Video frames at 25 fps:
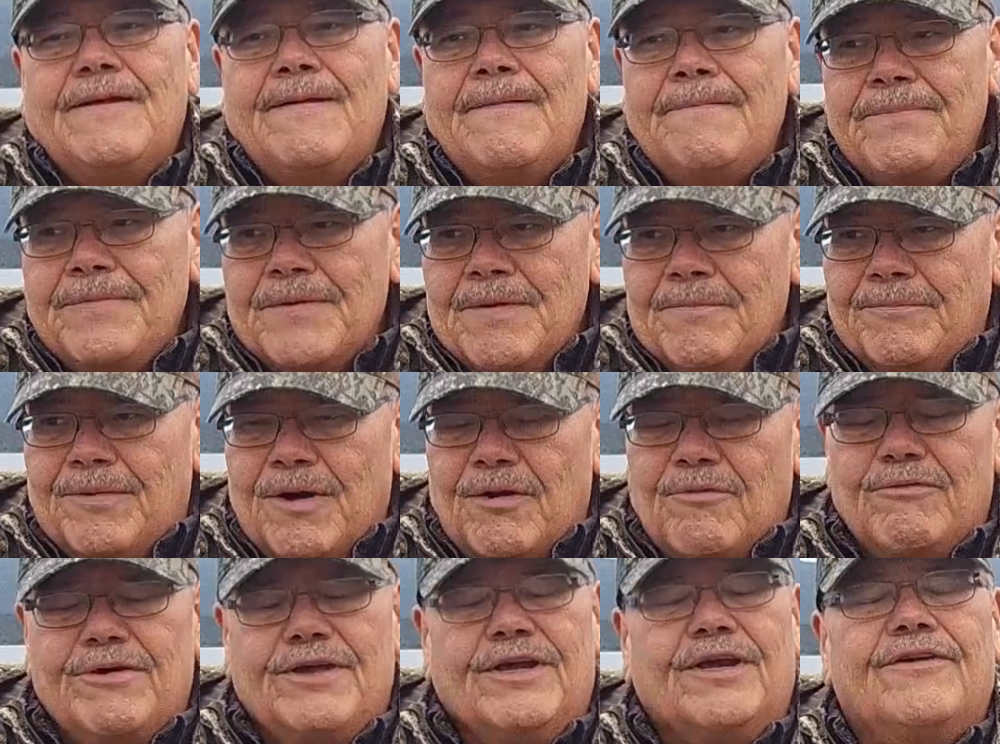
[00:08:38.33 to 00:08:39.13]

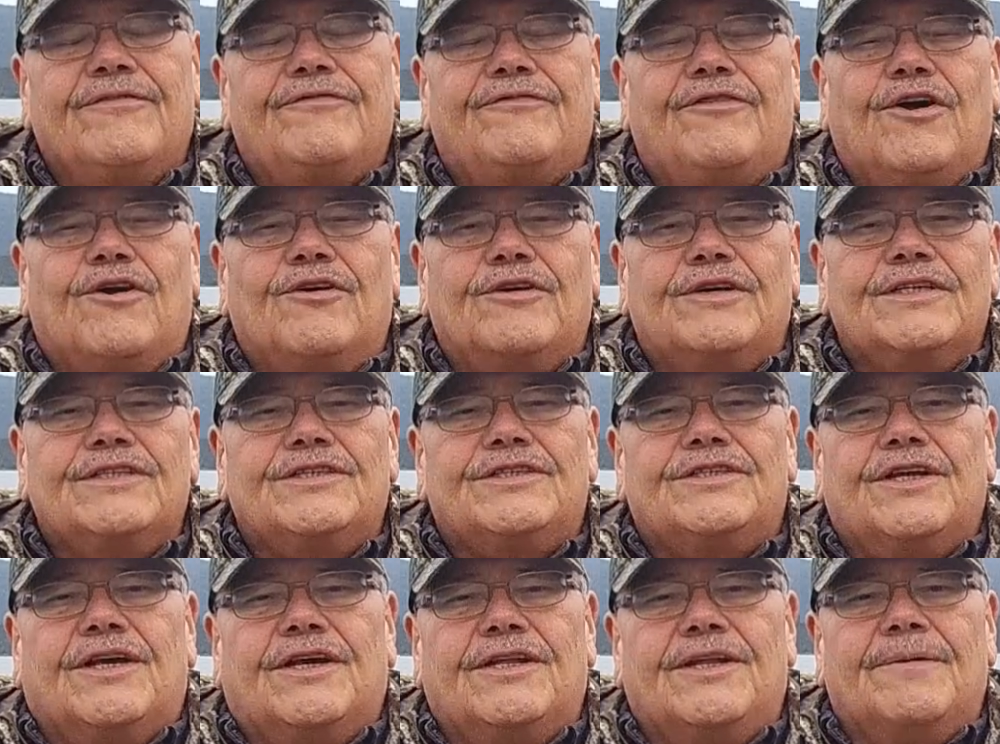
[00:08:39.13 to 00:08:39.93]
But we are
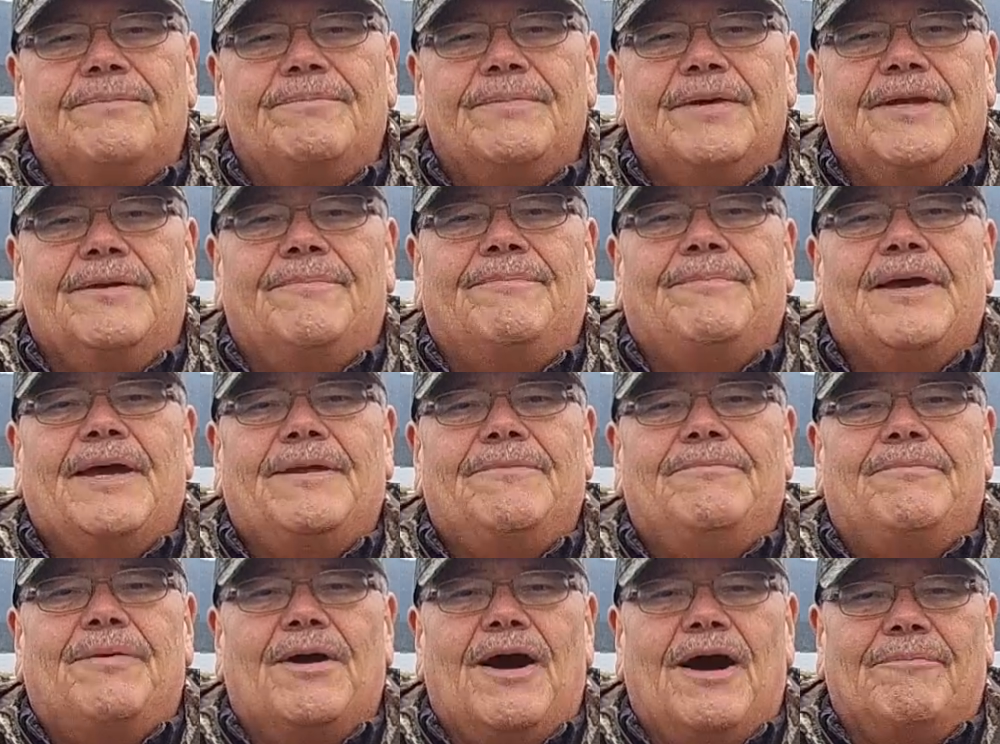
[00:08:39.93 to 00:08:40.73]
focused on the pinniped
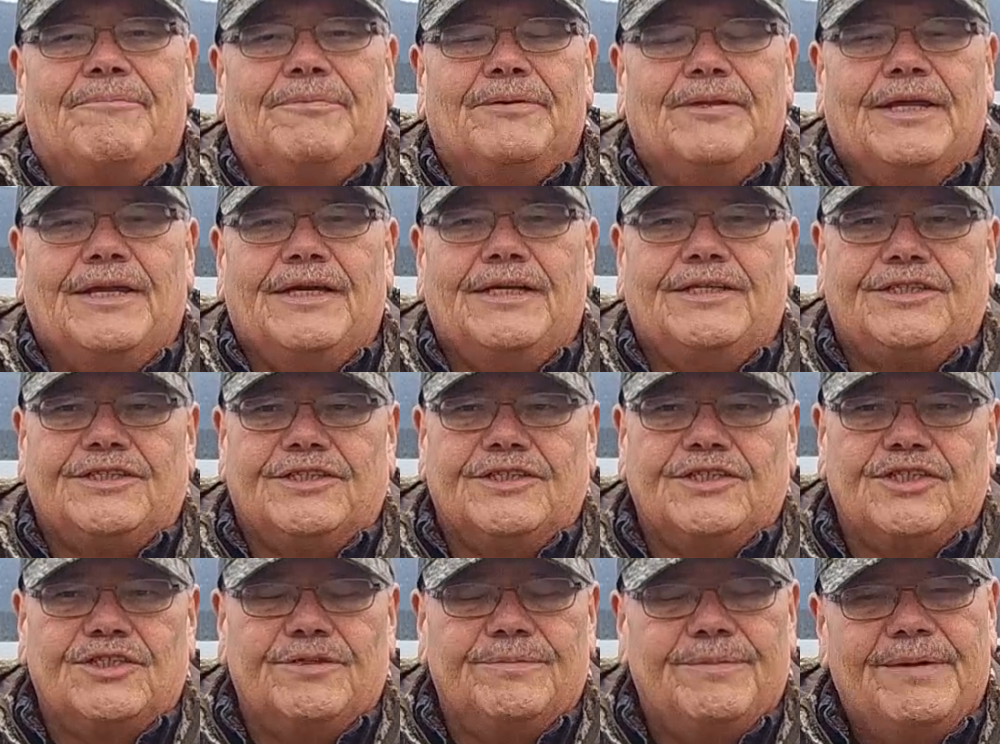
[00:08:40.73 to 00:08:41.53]

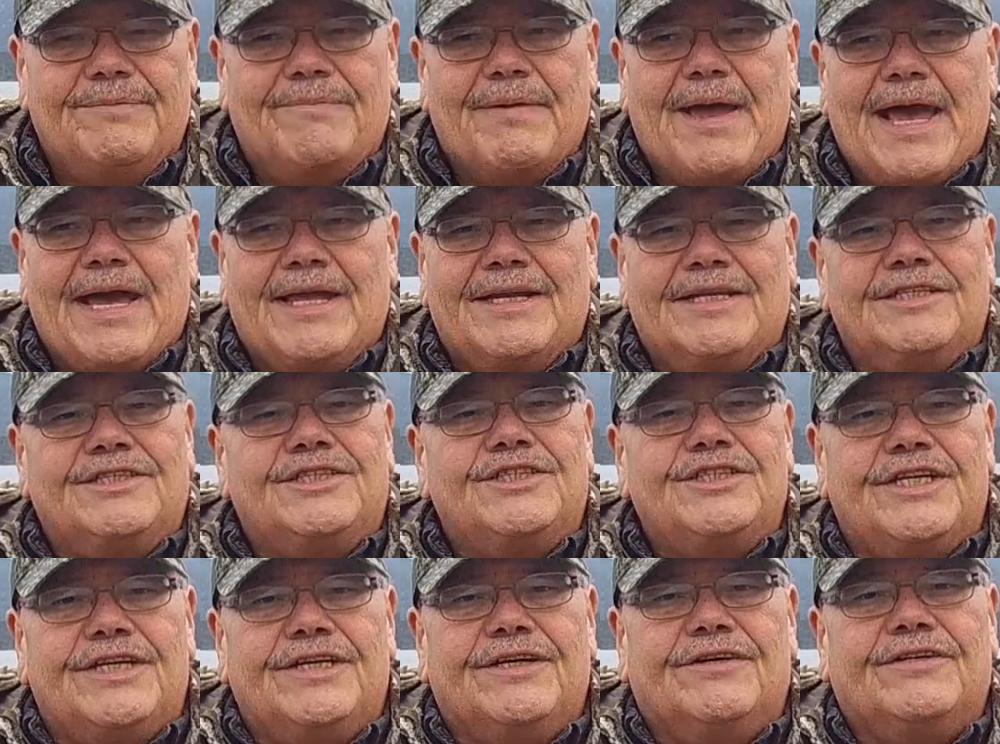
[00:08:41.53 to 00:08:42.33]
populations to be
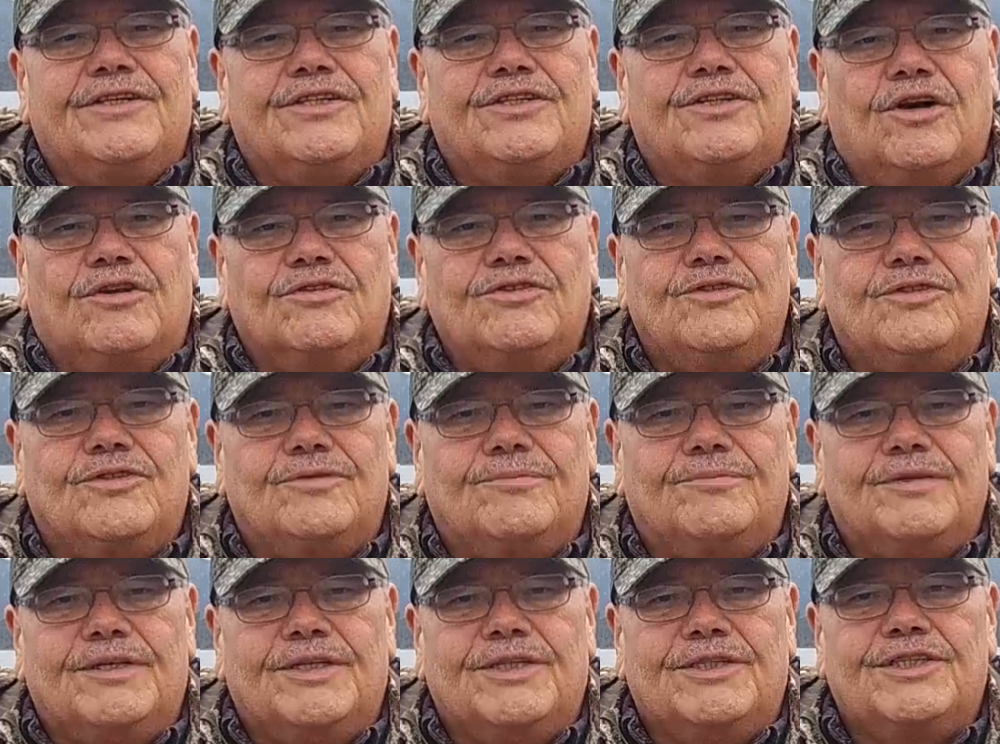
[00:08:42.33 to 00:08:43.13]
managed here in coastal
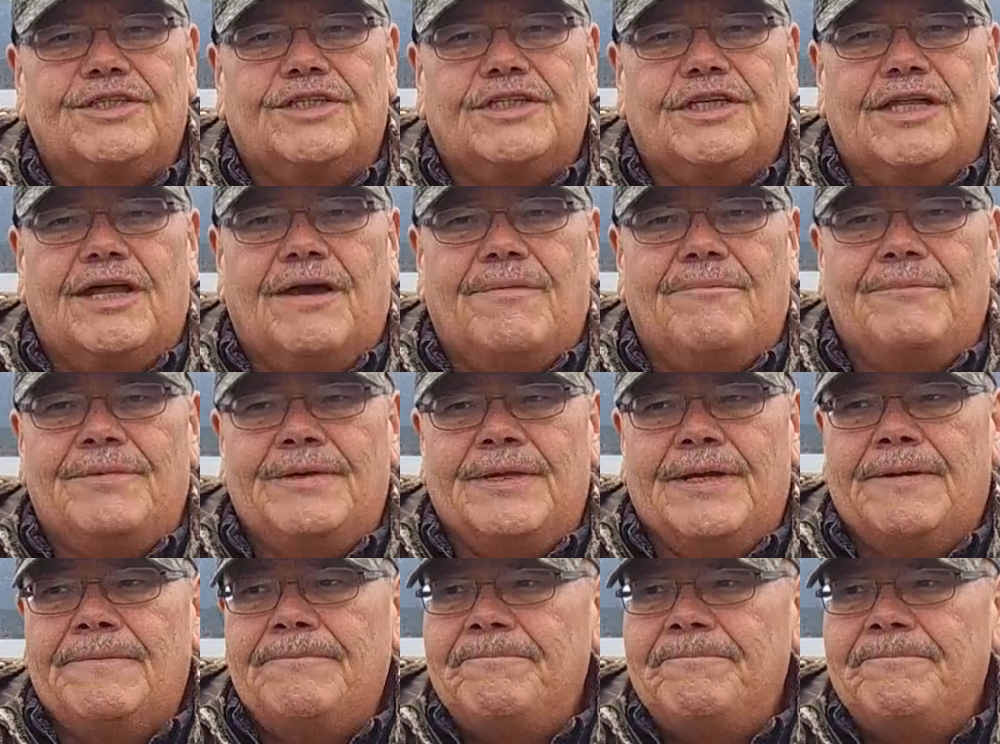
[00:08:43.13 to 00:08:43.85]
British Columbia.